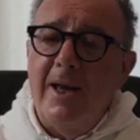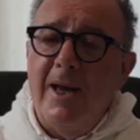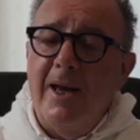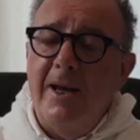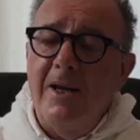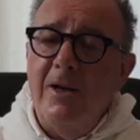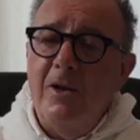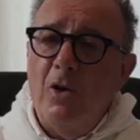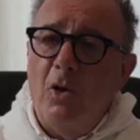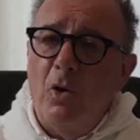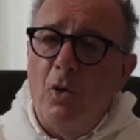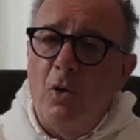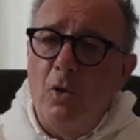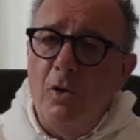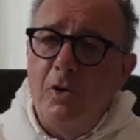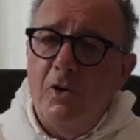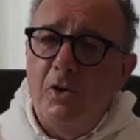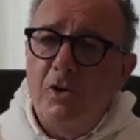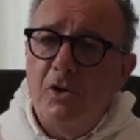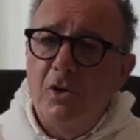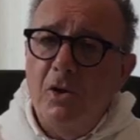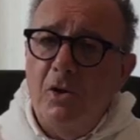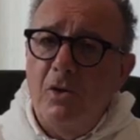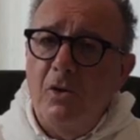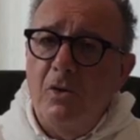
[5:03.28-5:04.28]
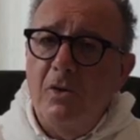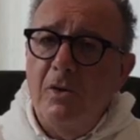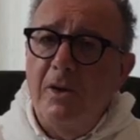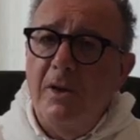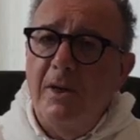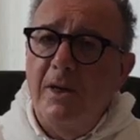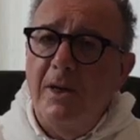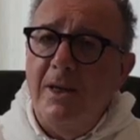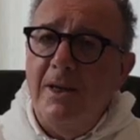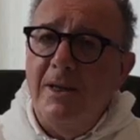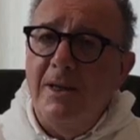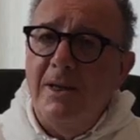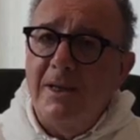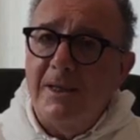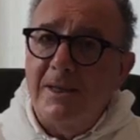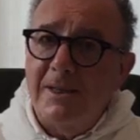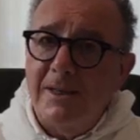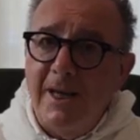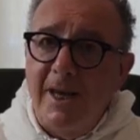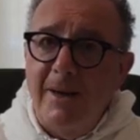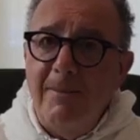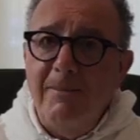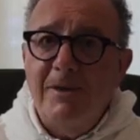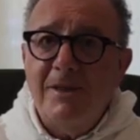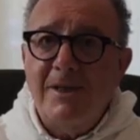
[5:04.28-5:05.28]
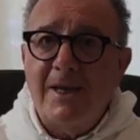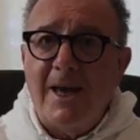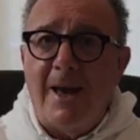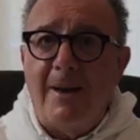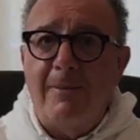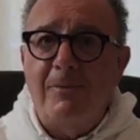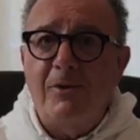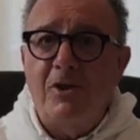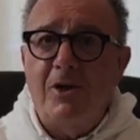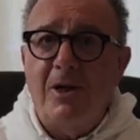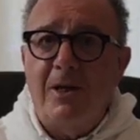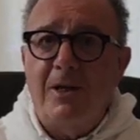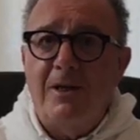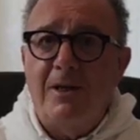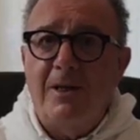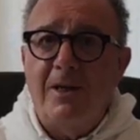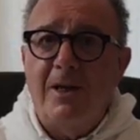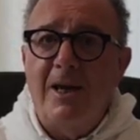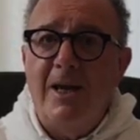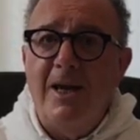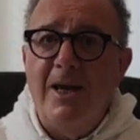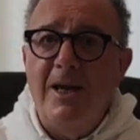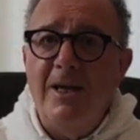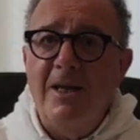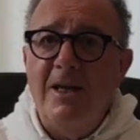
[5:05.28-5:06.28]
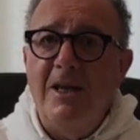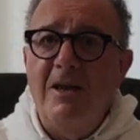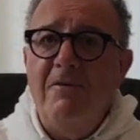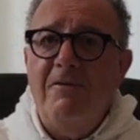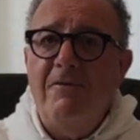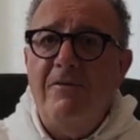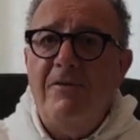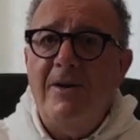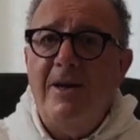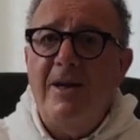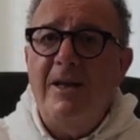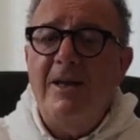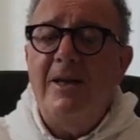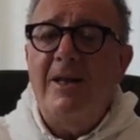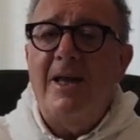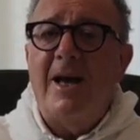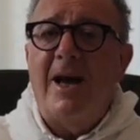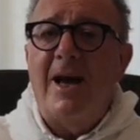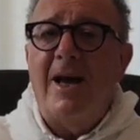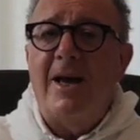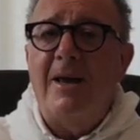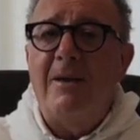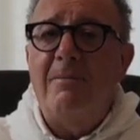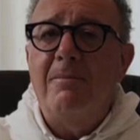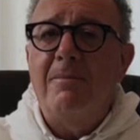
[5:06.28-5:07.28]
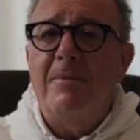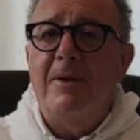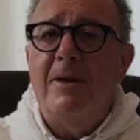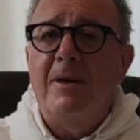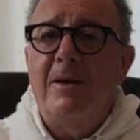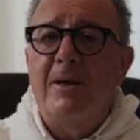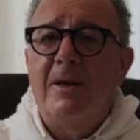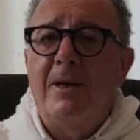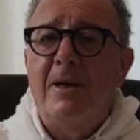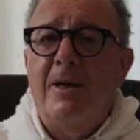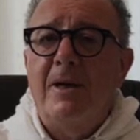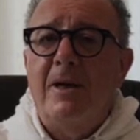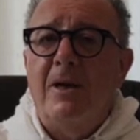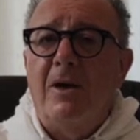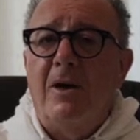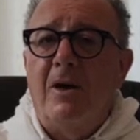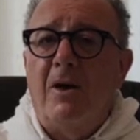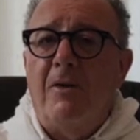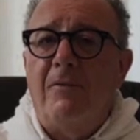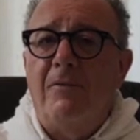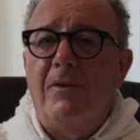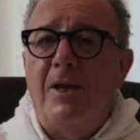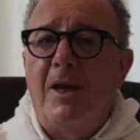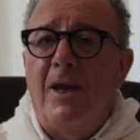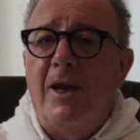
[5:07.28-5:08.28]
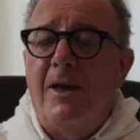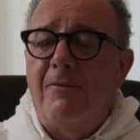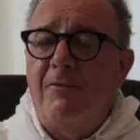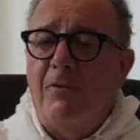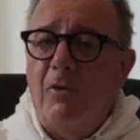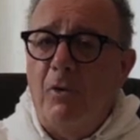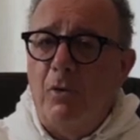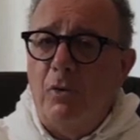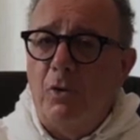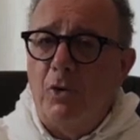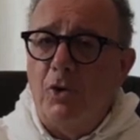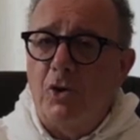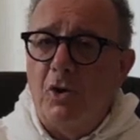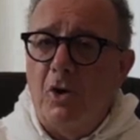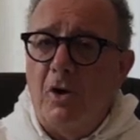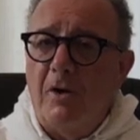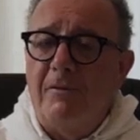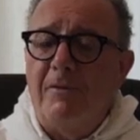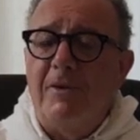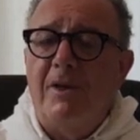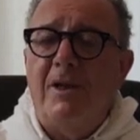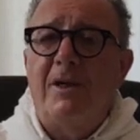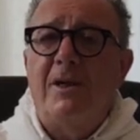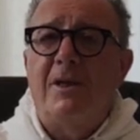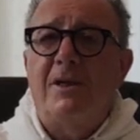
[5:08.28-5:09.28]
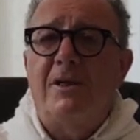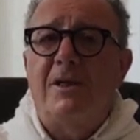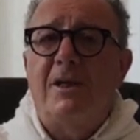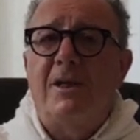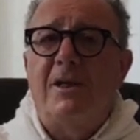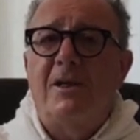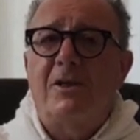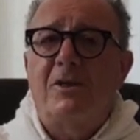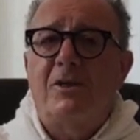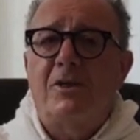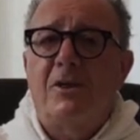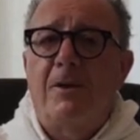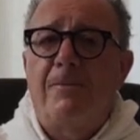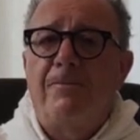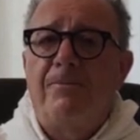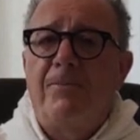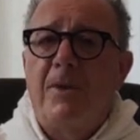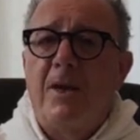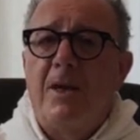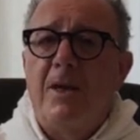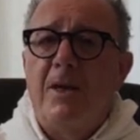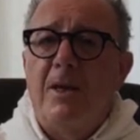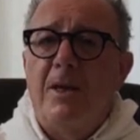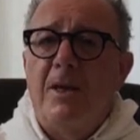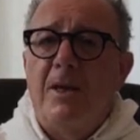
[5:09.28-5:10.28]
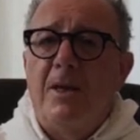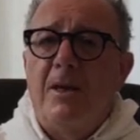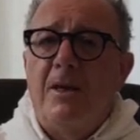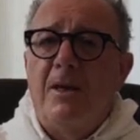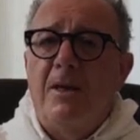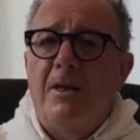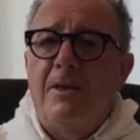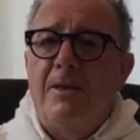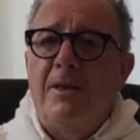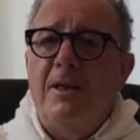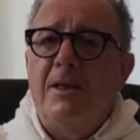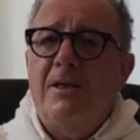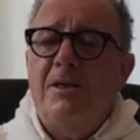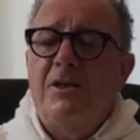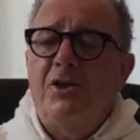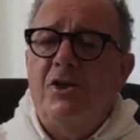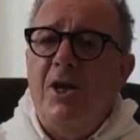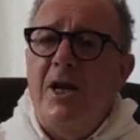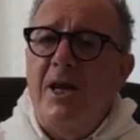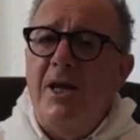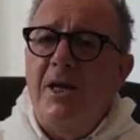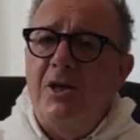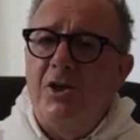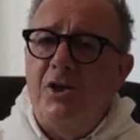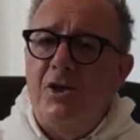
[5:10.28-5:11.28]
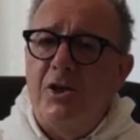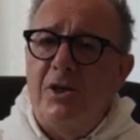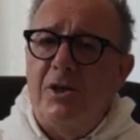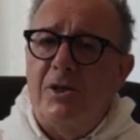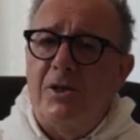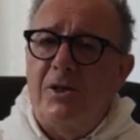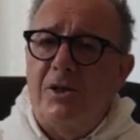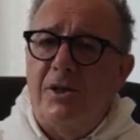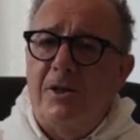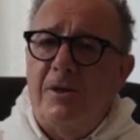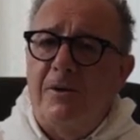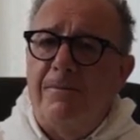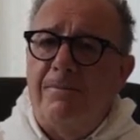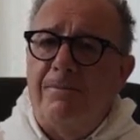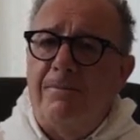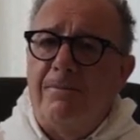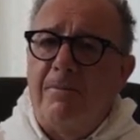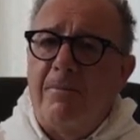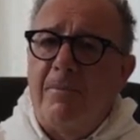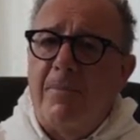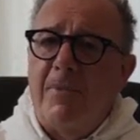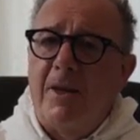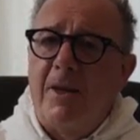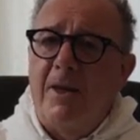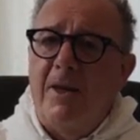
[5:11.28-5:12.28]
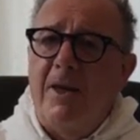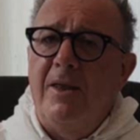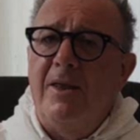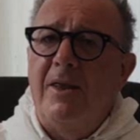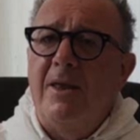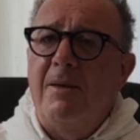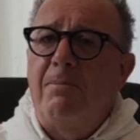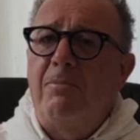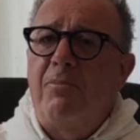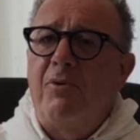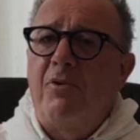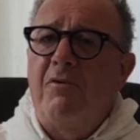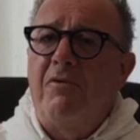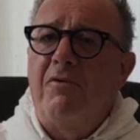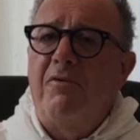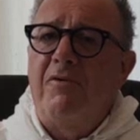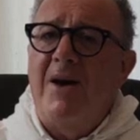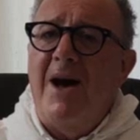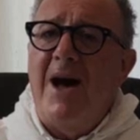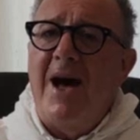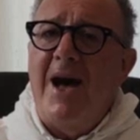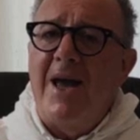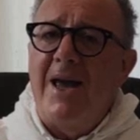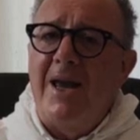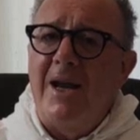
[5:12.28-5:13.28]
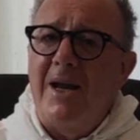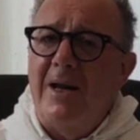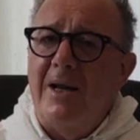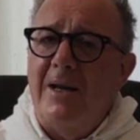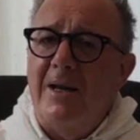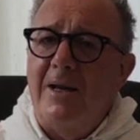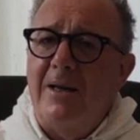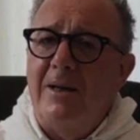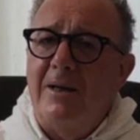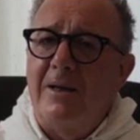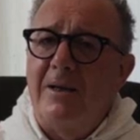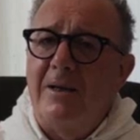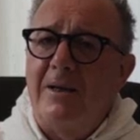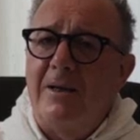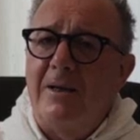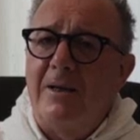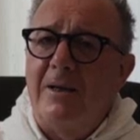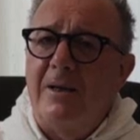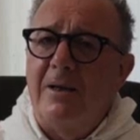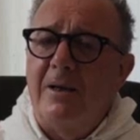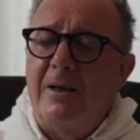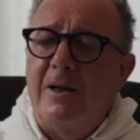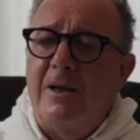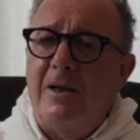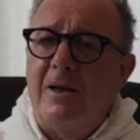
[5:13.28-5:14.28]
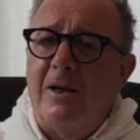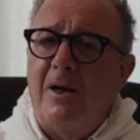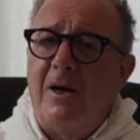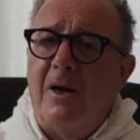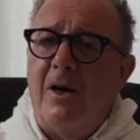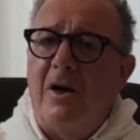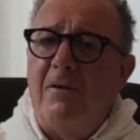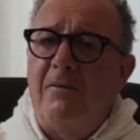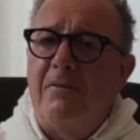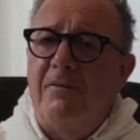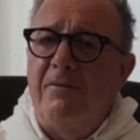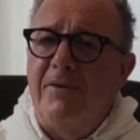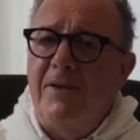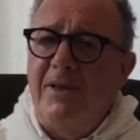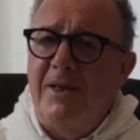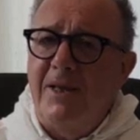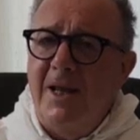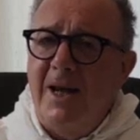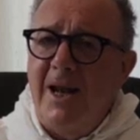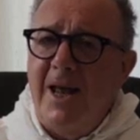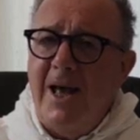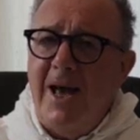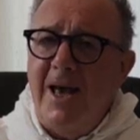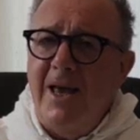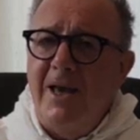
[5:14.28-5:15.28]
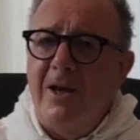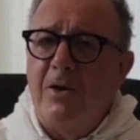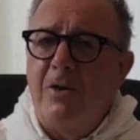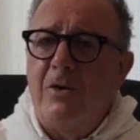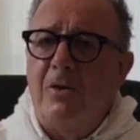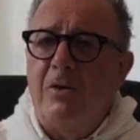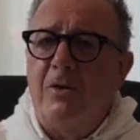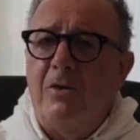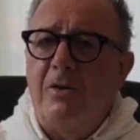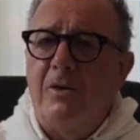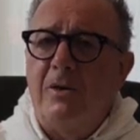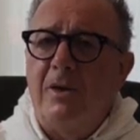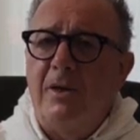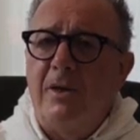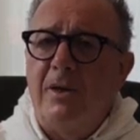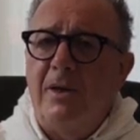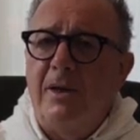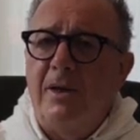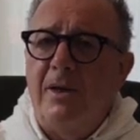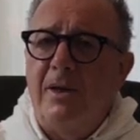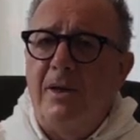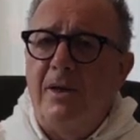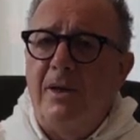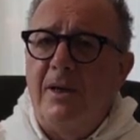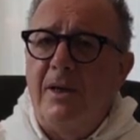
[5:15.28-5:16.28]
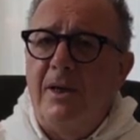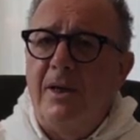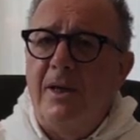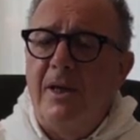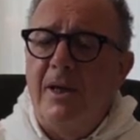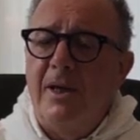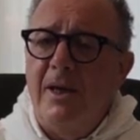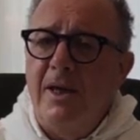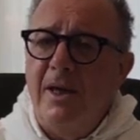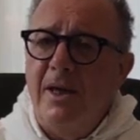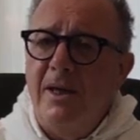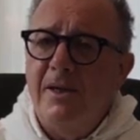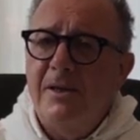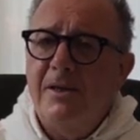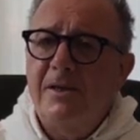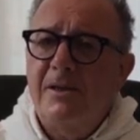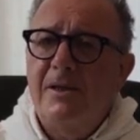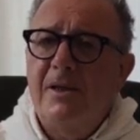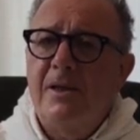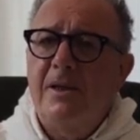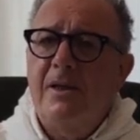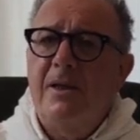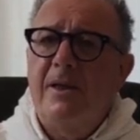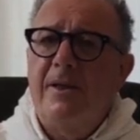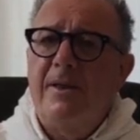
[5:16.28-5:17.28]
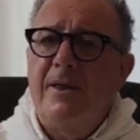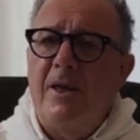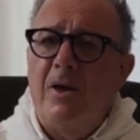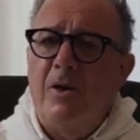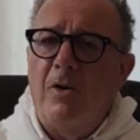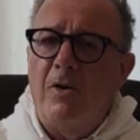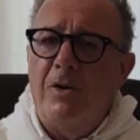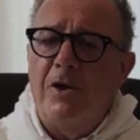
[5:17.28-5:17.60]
and also in the same subject in different time of the evolution of the disease. These changes in the profile of vitiligo is the